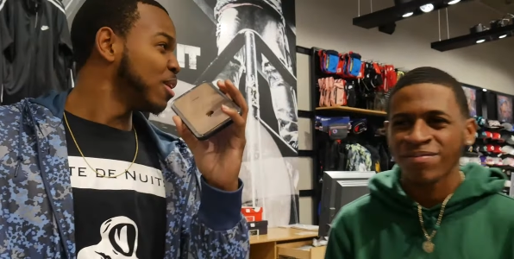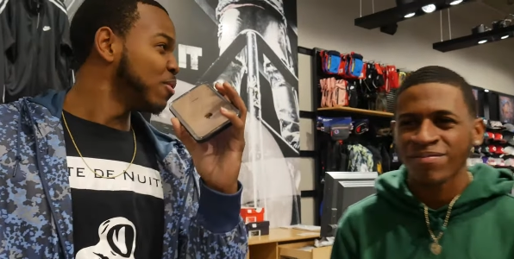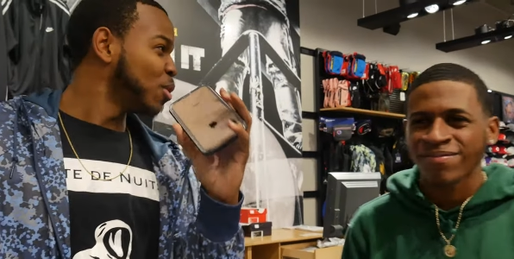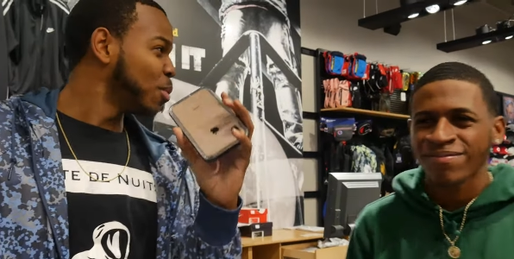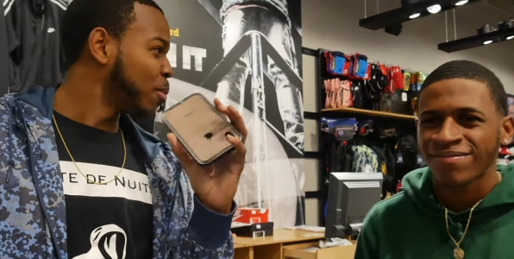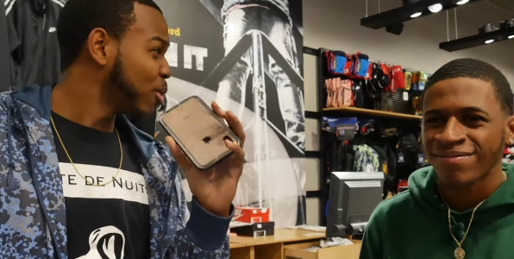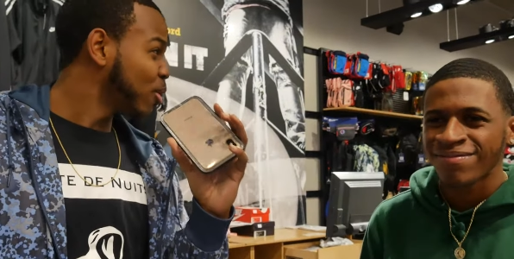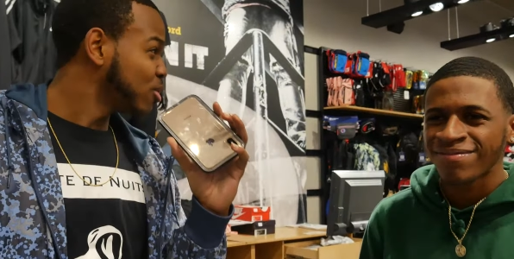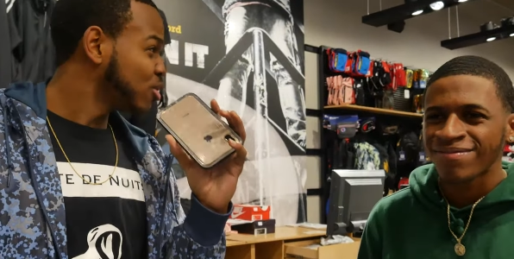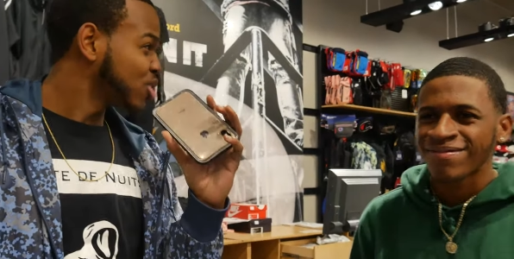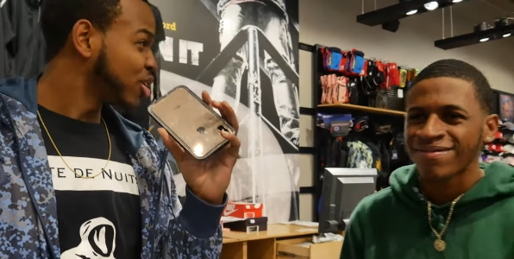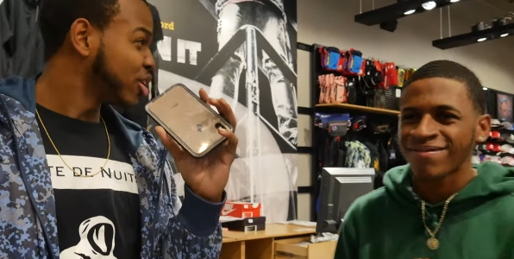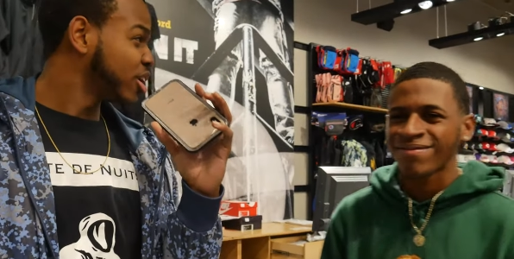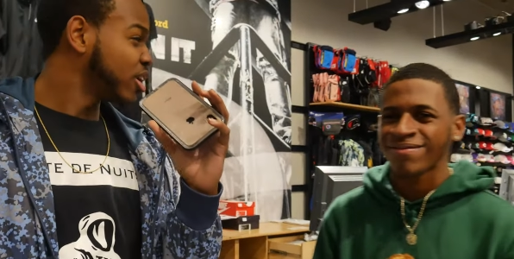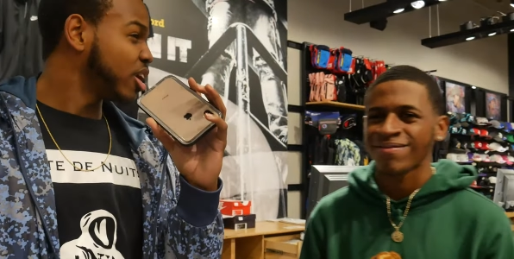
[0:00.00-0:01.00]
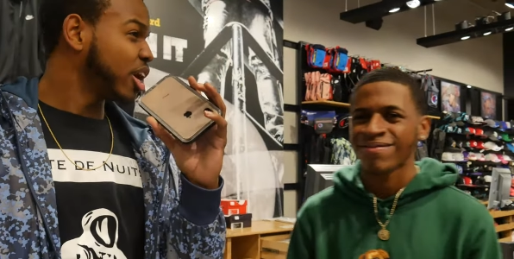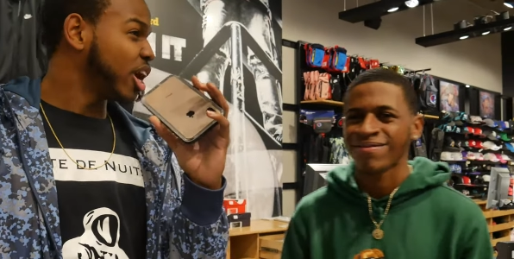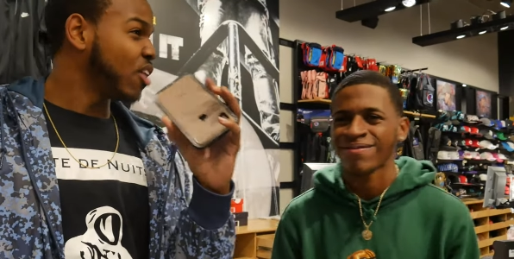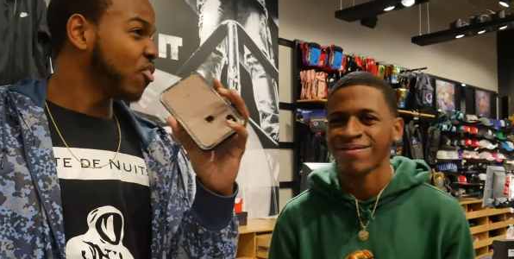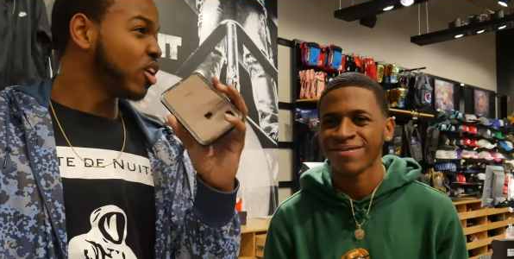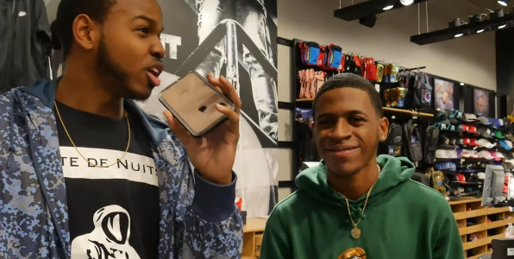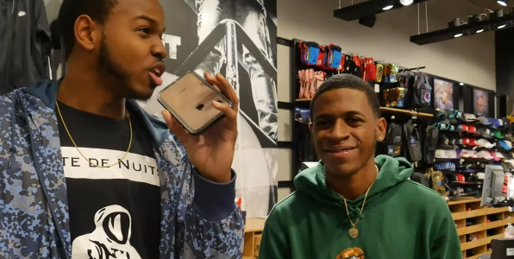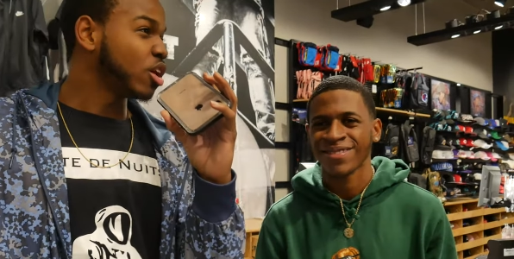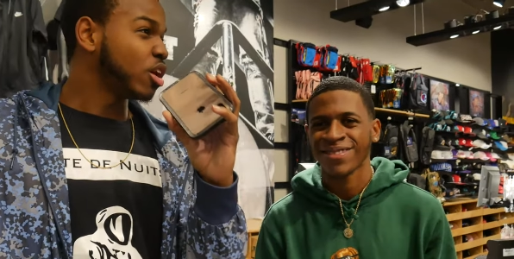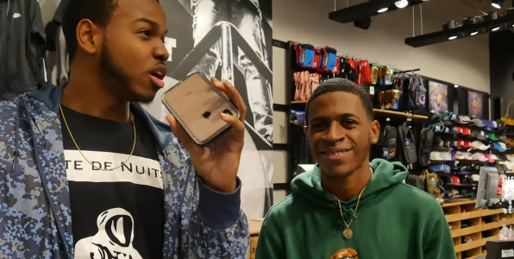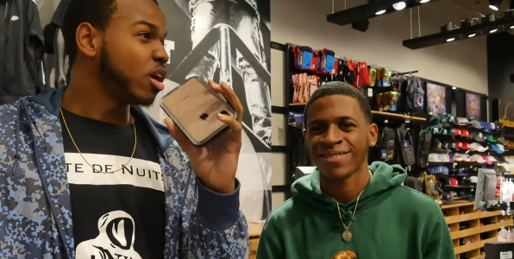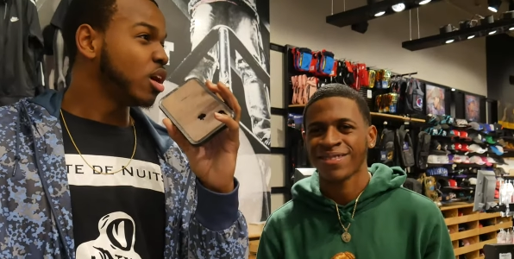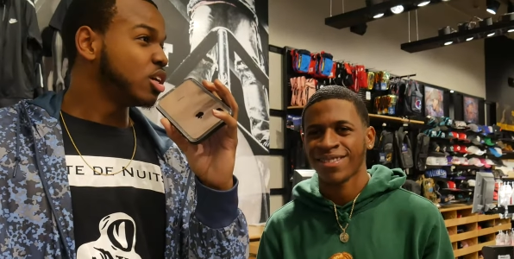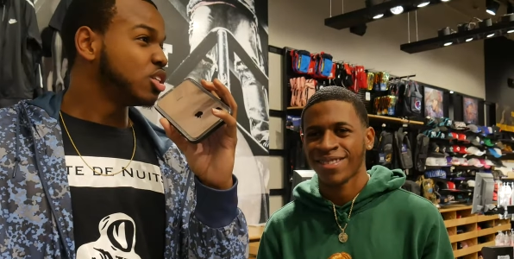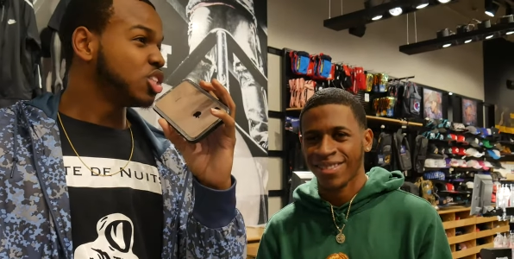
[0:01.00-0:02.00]
Speaker 1: if you proposed to her and then
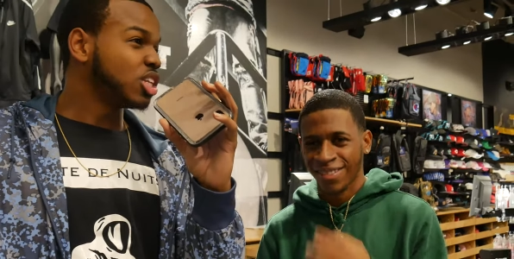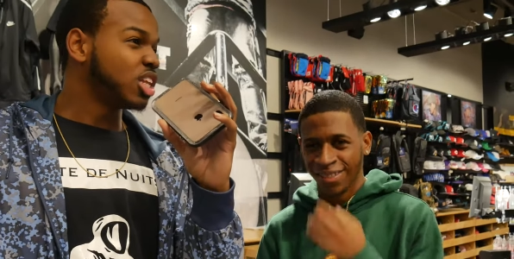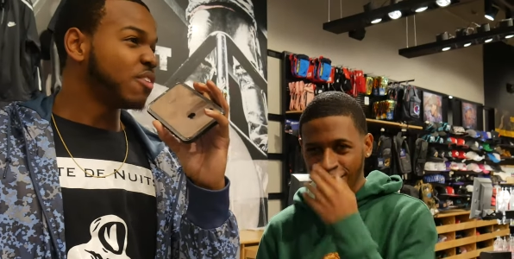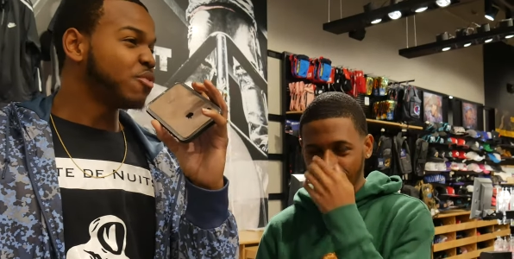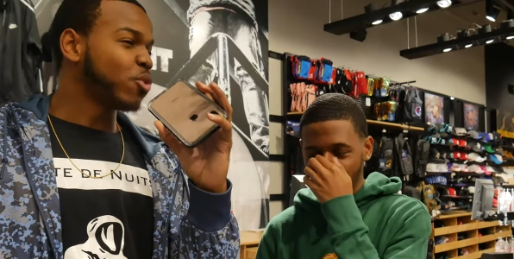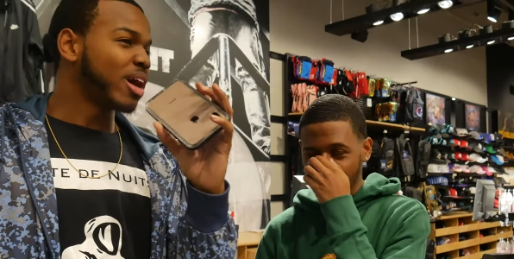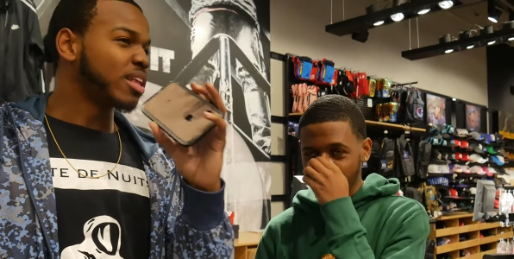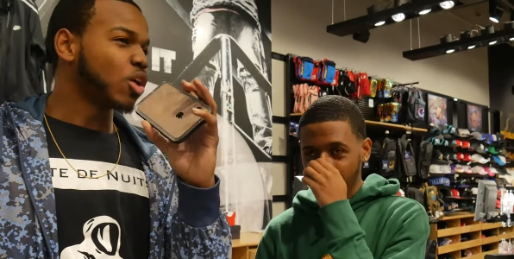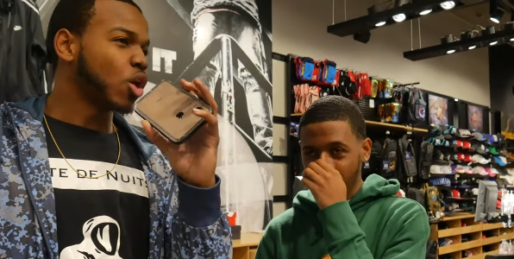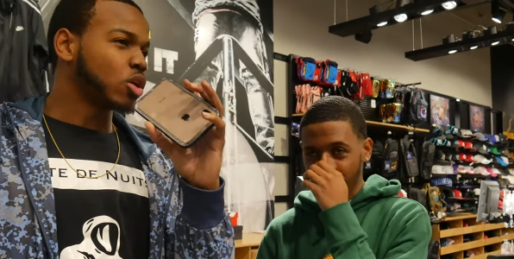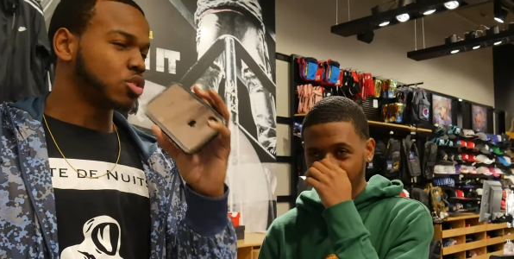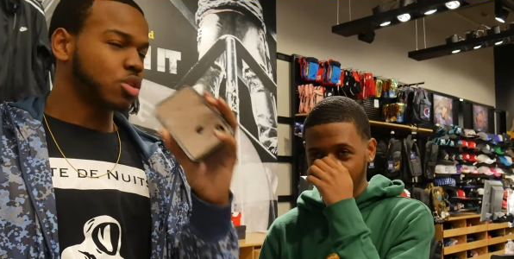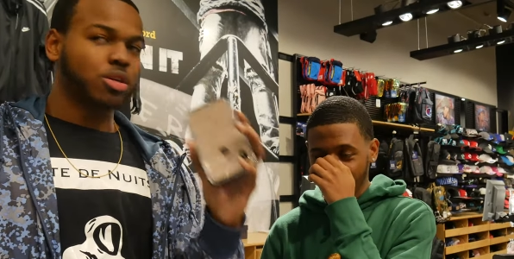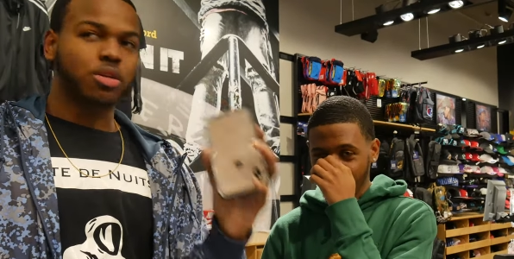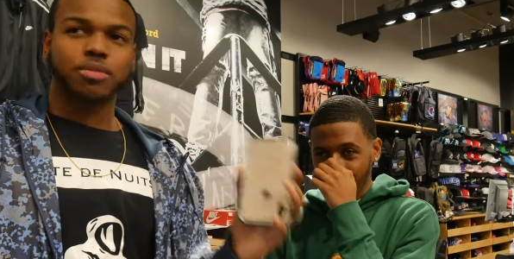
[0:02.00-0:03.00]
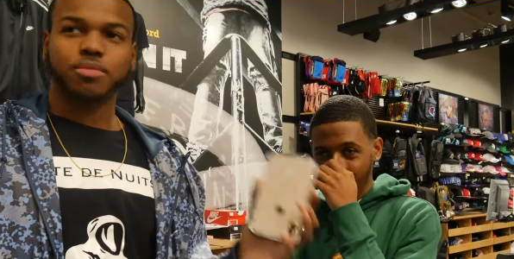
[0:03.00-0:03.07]
she left you at the altar?